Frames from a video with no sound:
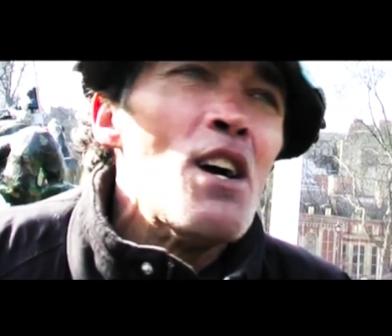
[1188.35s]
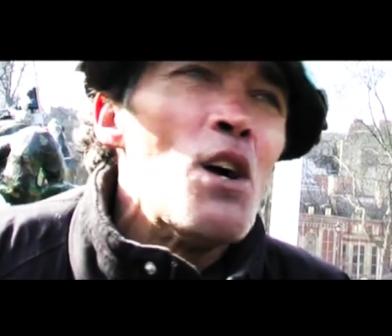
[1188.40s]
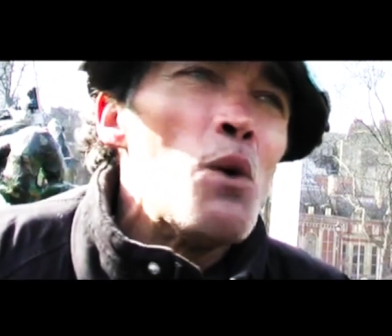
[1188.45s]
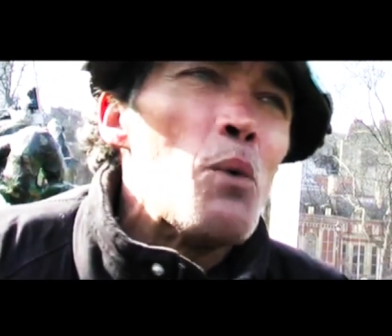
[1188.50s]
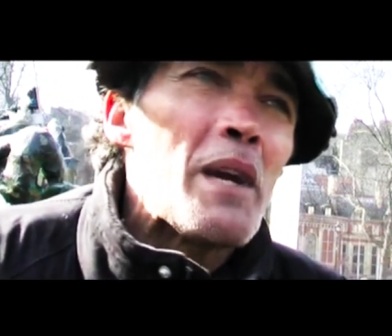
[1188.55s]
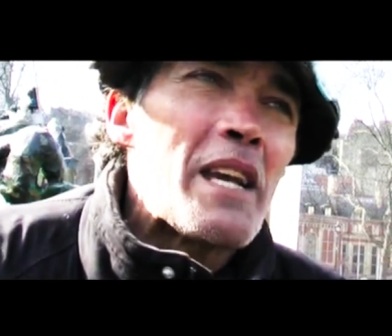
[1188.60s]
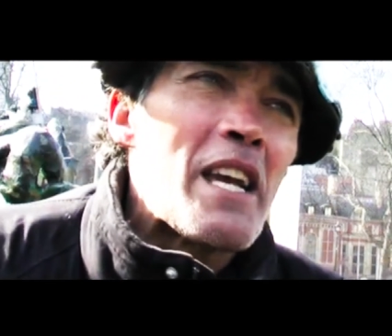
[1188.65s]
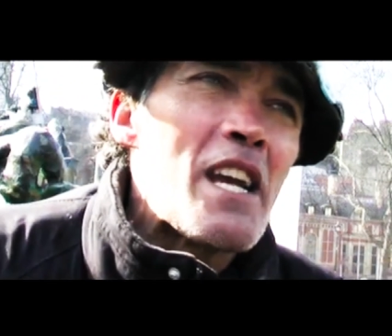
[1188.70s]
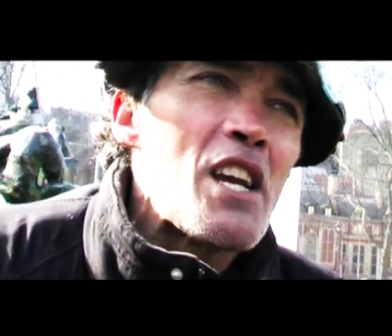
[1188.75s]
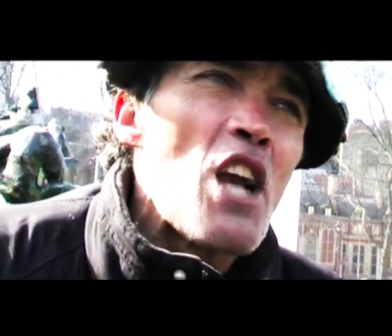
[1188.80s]

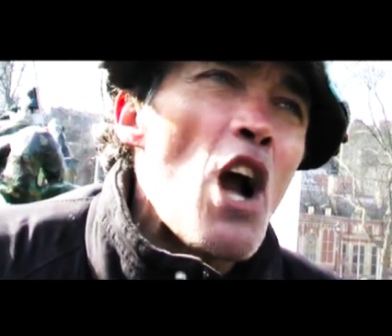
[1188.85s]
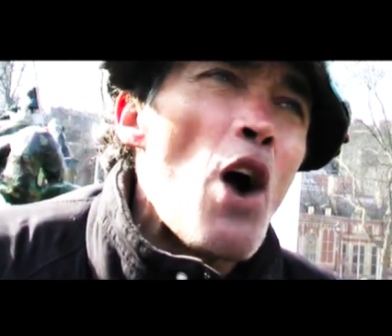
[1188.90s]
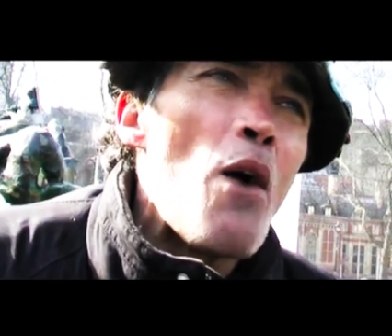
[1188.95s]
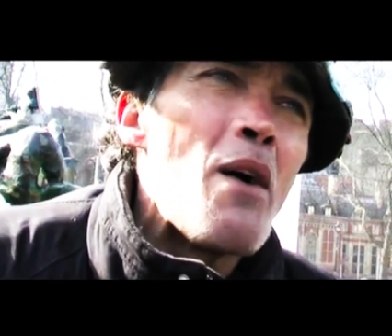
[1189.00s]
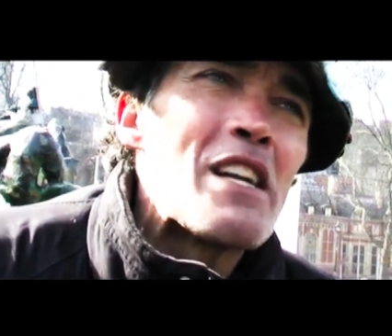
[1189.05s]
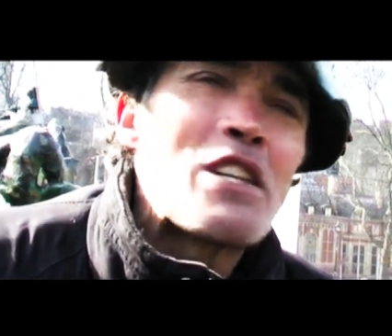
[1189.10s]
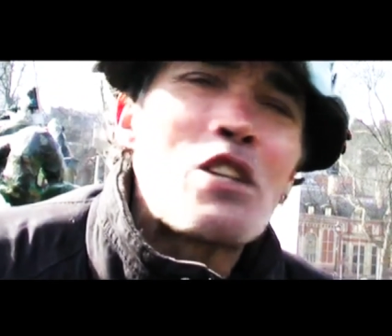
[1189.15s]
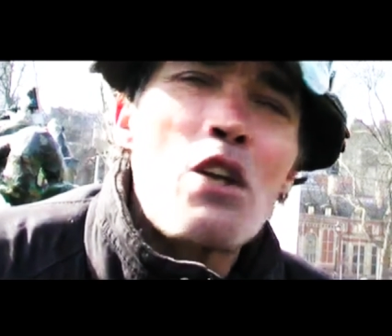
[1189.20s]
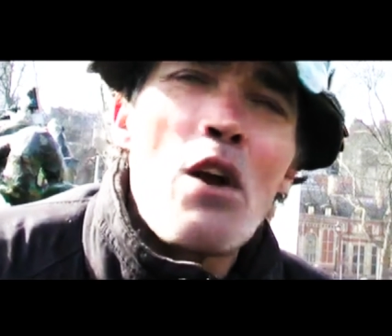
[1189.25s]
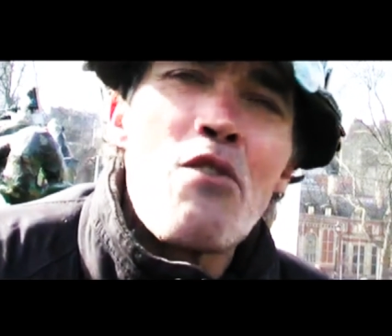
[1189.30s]
We can go
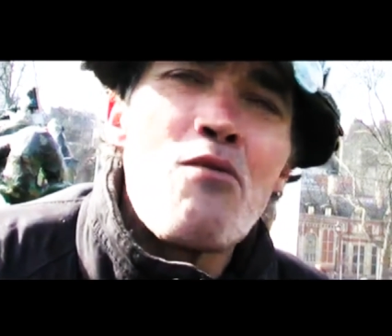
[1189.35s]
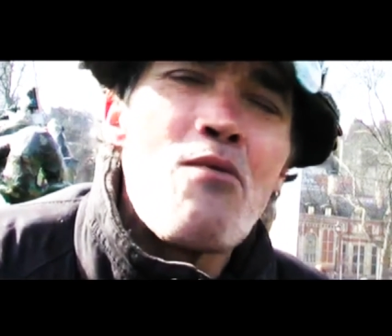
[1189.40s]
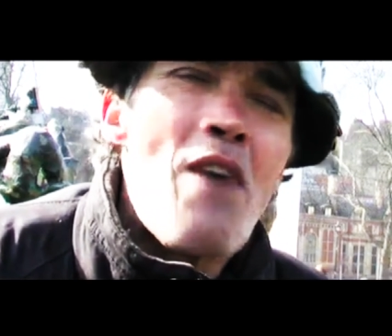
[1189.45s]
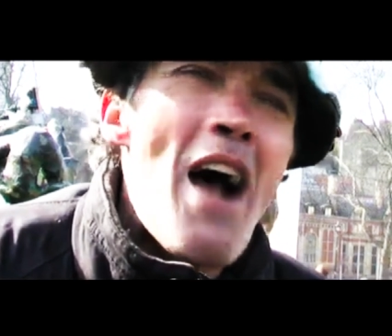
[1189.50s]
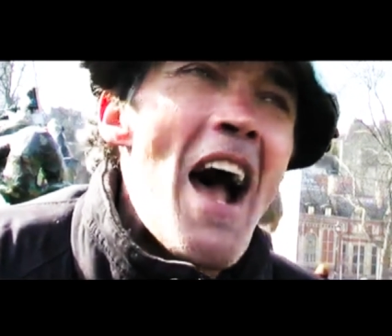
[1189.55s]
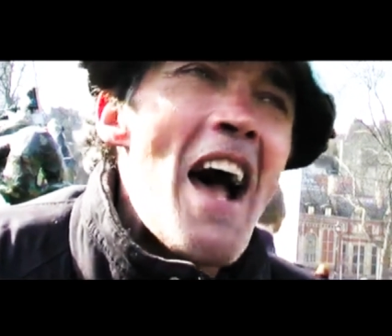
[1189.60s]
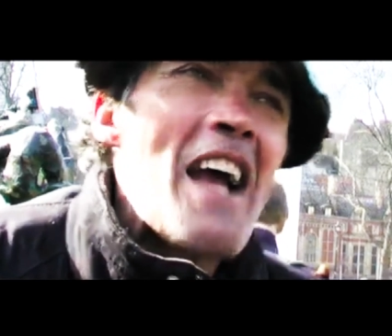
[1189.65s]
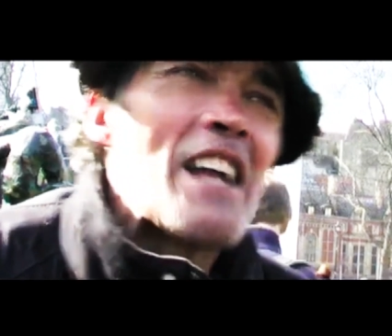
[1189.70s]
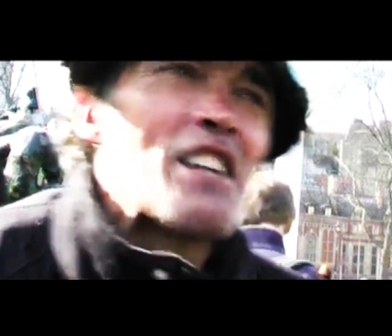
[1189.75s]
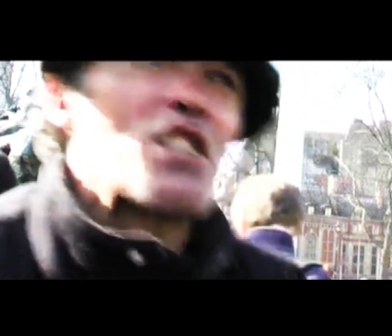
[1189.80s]
into
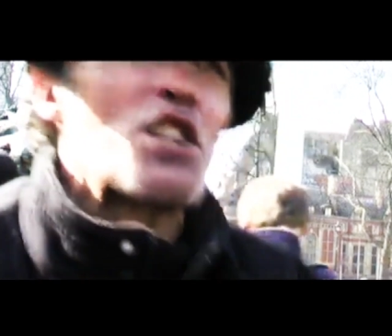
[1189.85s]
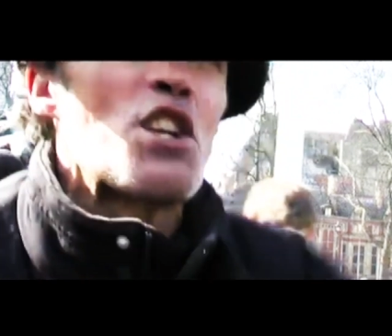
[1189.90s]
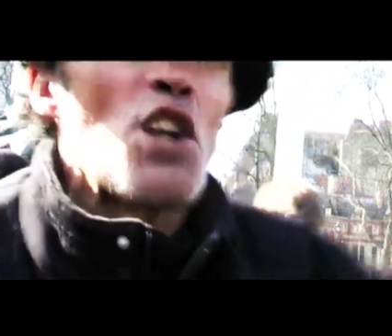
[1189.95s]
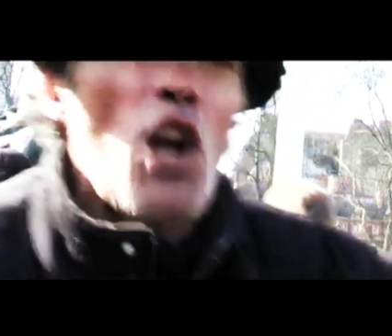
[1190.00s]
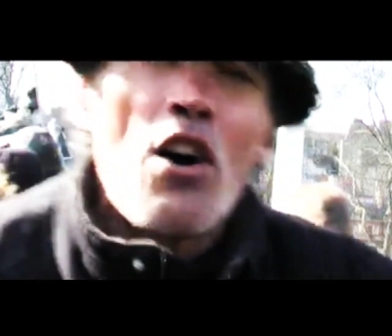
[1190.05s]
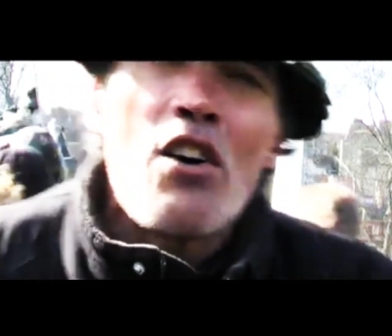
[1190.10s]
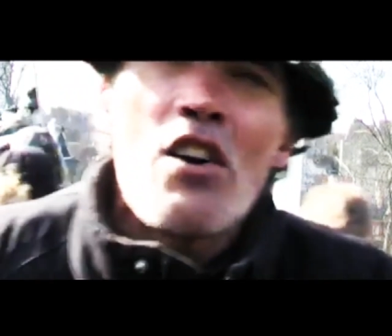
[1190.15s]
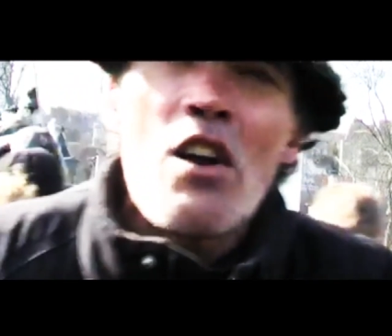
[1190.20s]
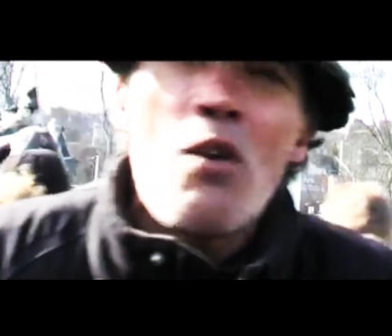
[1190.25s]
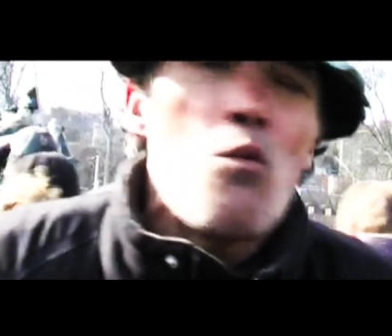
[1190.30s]
Iran,
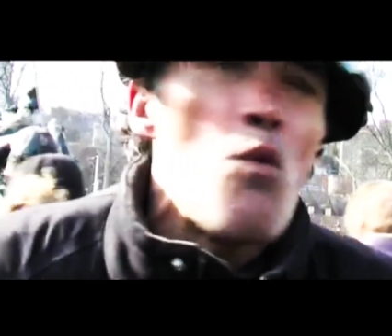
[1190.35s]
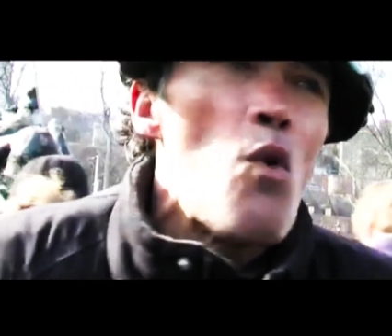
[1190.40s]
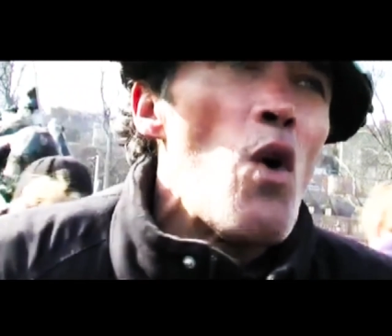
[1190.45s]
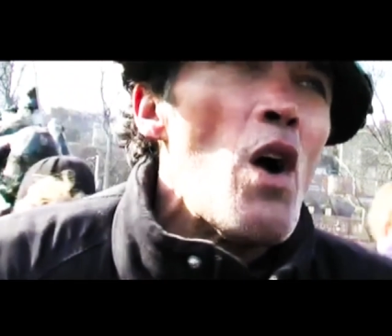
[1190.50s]
slaughter.